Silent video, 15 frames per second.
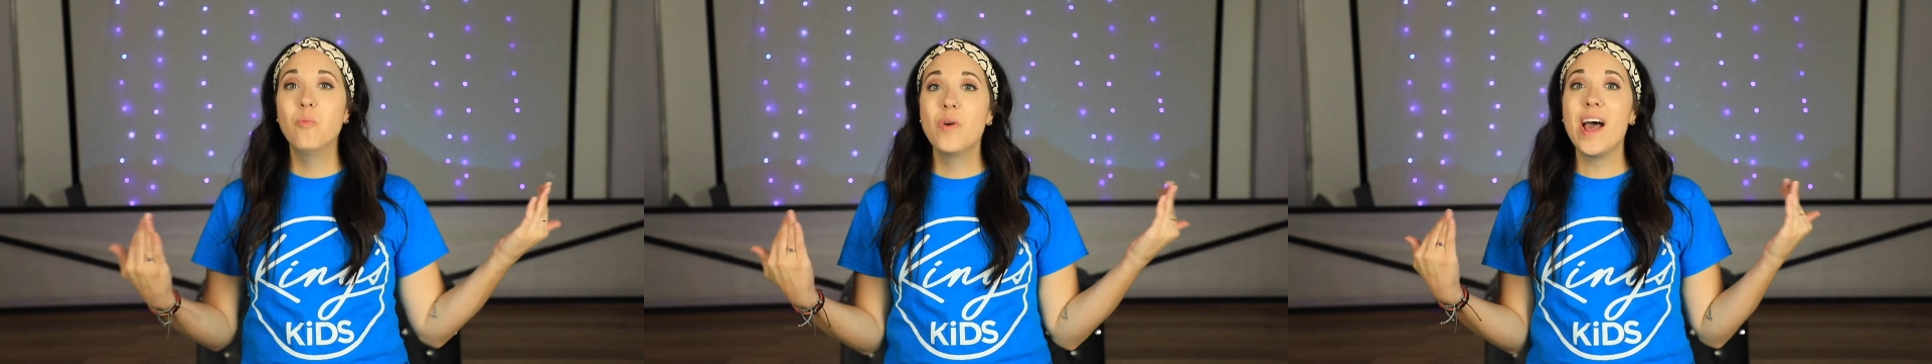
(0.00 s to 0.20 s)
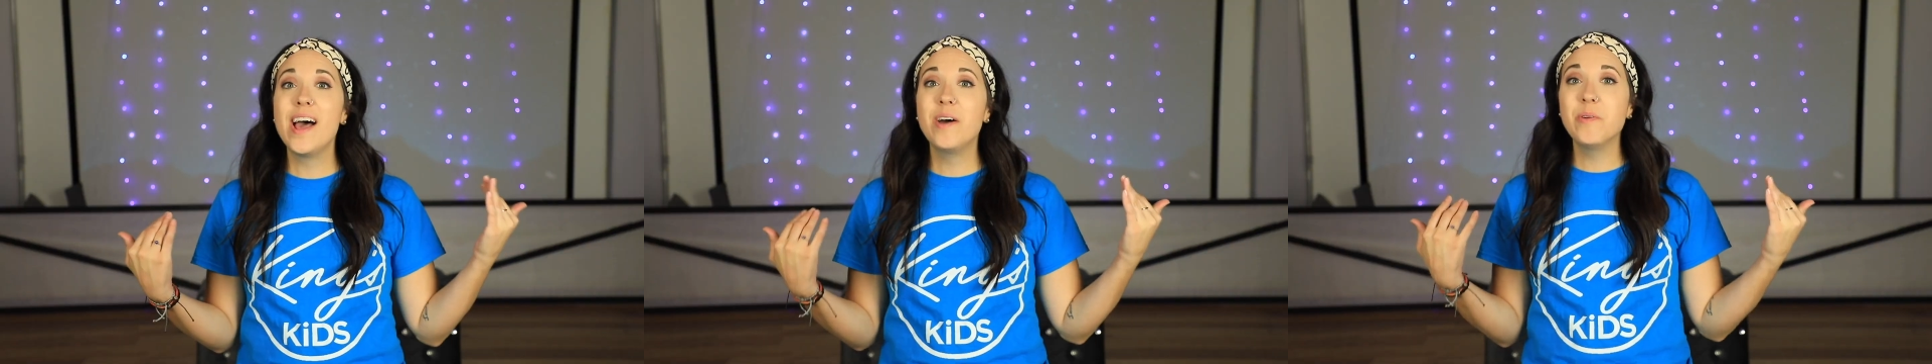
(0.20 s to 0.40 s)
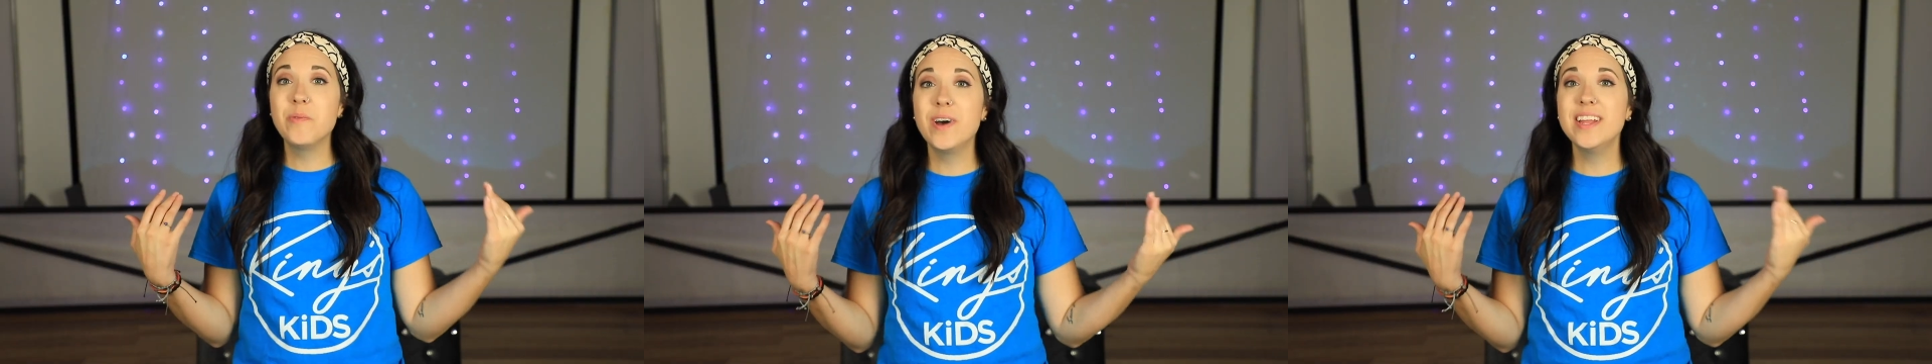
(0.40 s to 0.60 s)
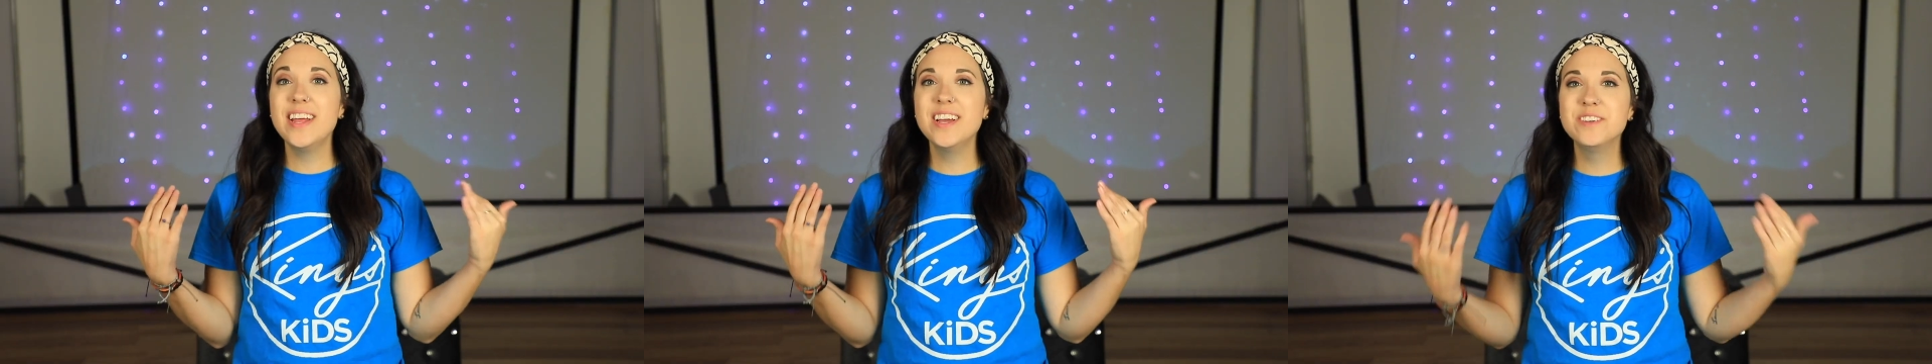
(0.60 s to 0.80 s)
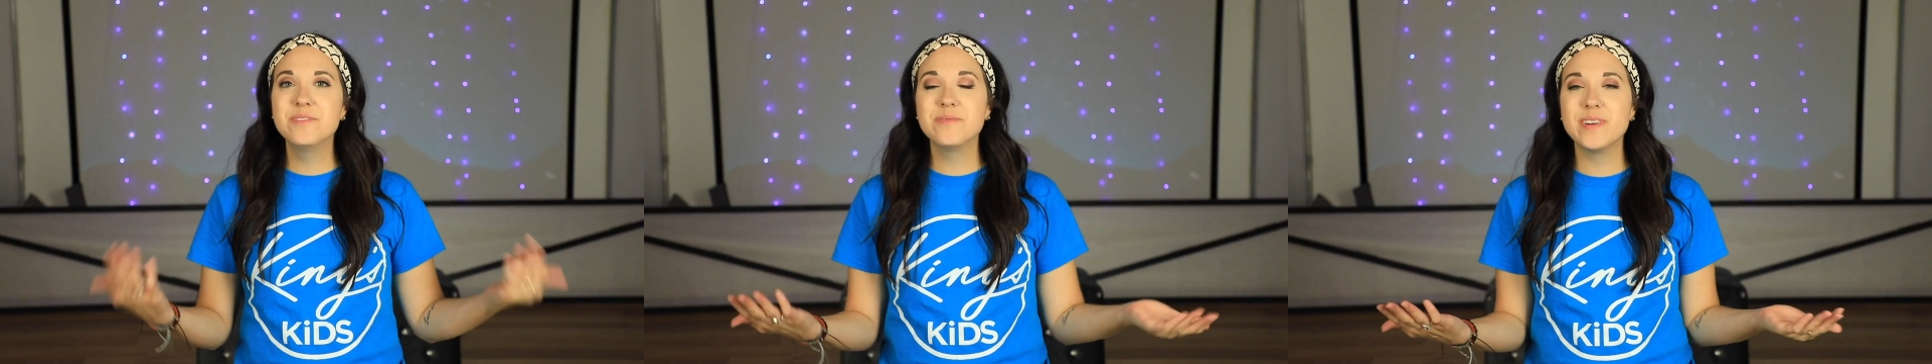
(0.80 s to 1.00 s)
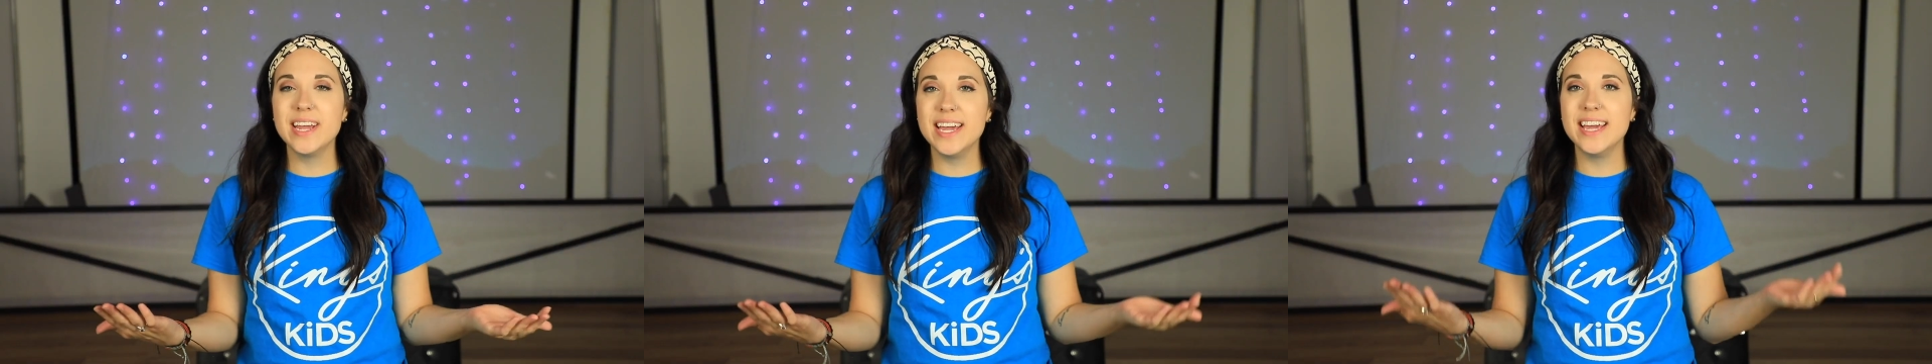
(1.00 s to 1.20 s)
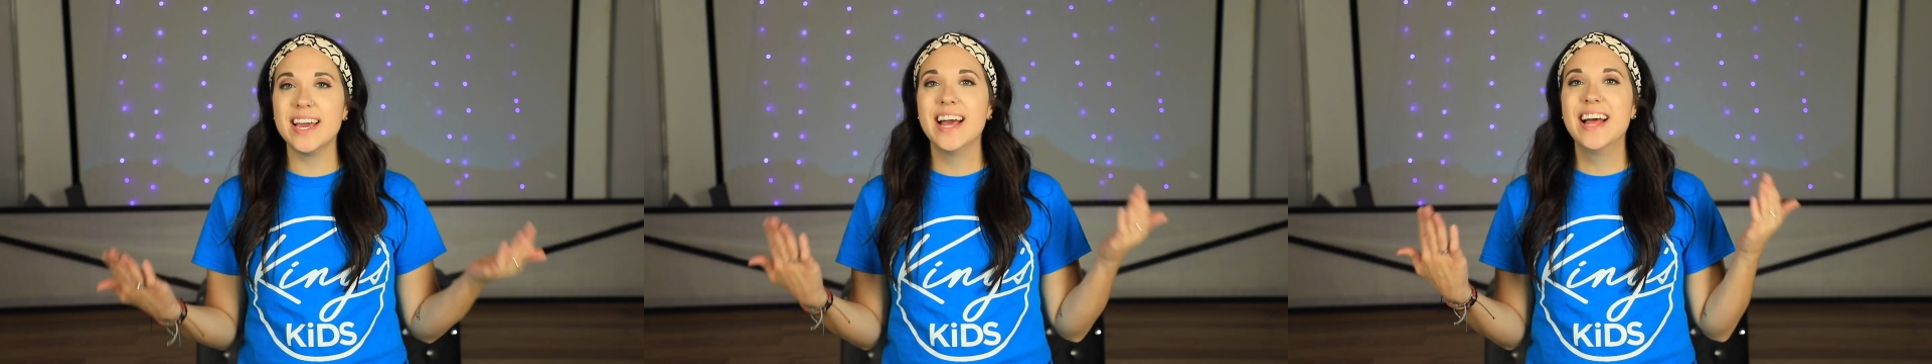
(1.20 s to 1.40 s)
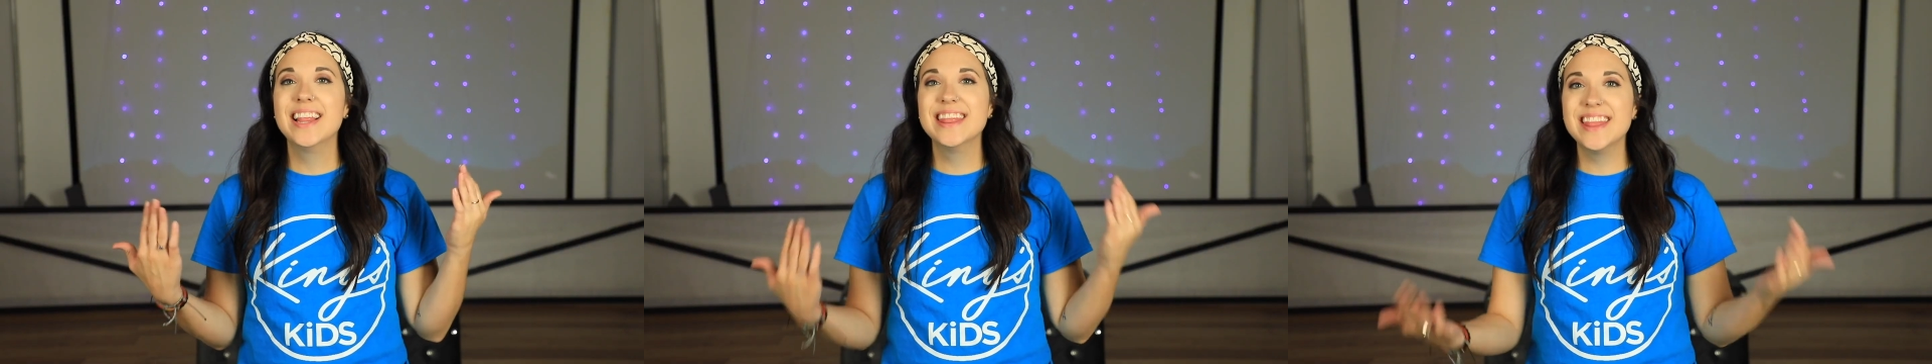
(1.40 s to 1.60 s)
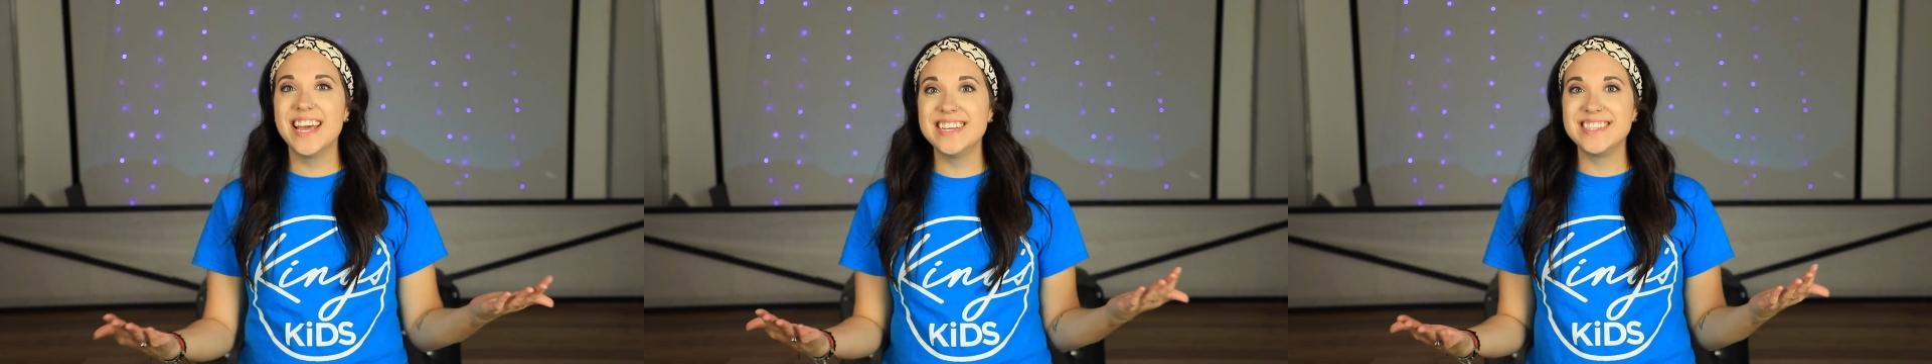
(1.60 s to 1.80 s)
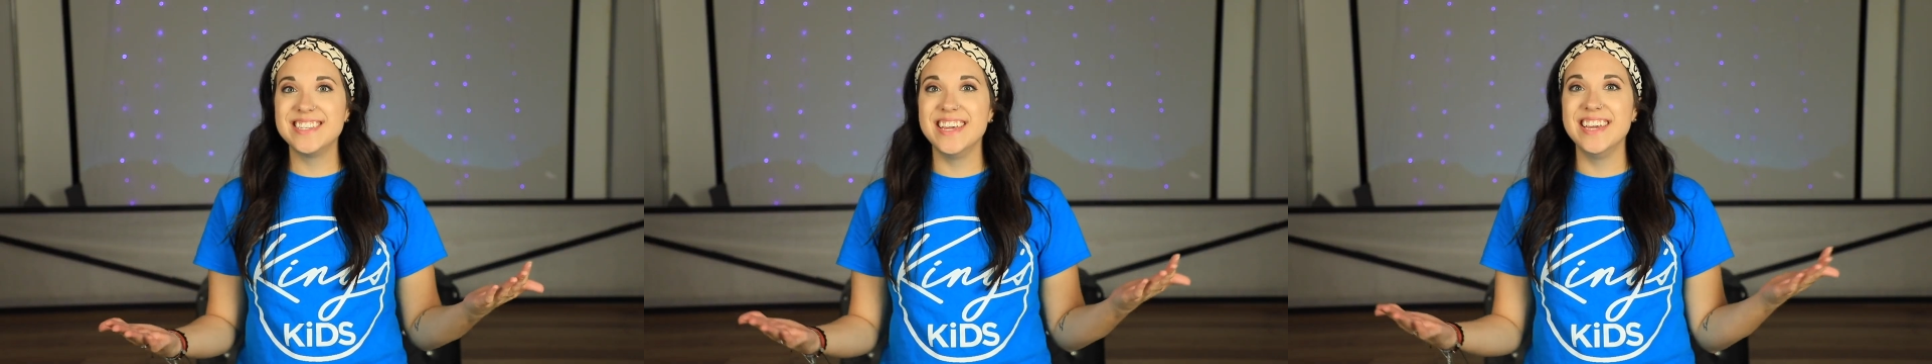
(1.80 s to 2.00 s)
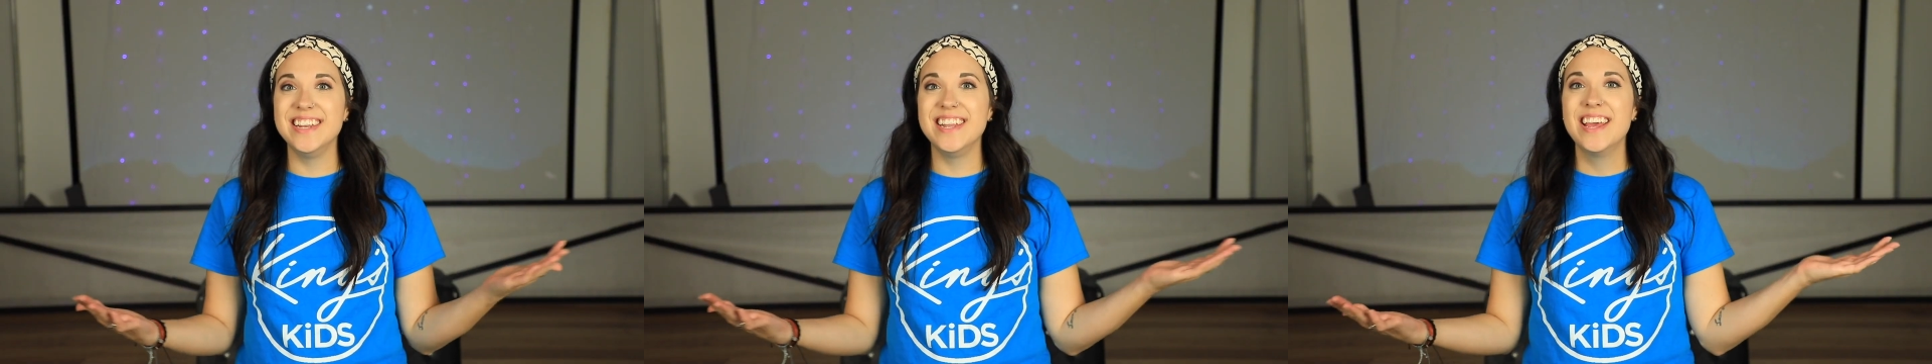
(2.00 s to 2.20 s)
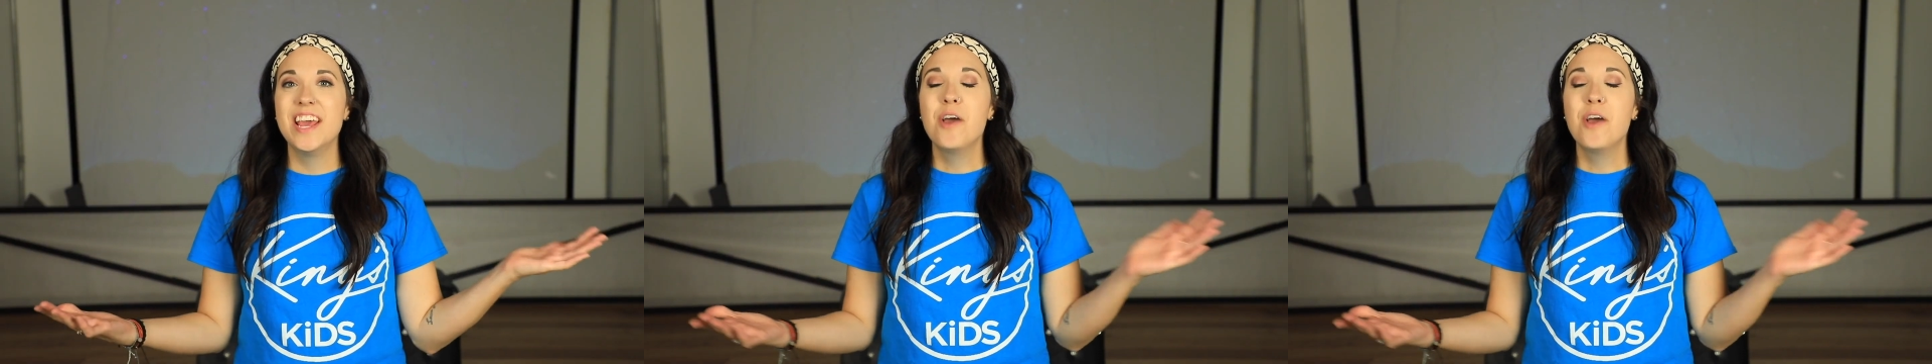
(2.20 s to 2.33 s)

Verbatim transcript: Wow, what a great lesson.